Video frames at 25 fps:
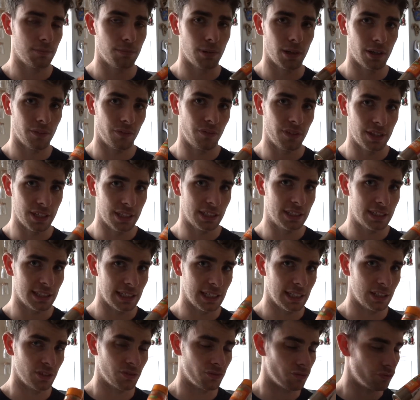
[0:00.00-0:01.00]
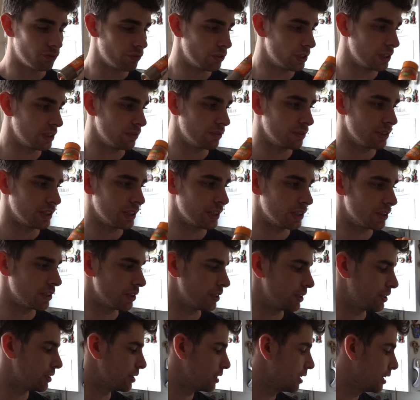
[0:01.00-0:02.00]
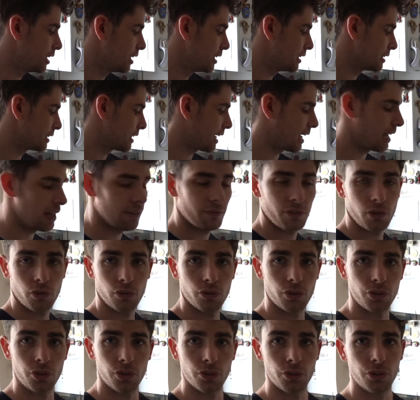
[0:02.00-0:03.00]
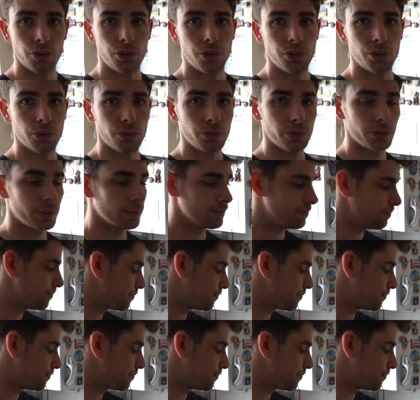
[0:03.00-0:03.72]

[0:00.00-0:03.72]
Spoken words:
But this is really, really good to have on your noodles.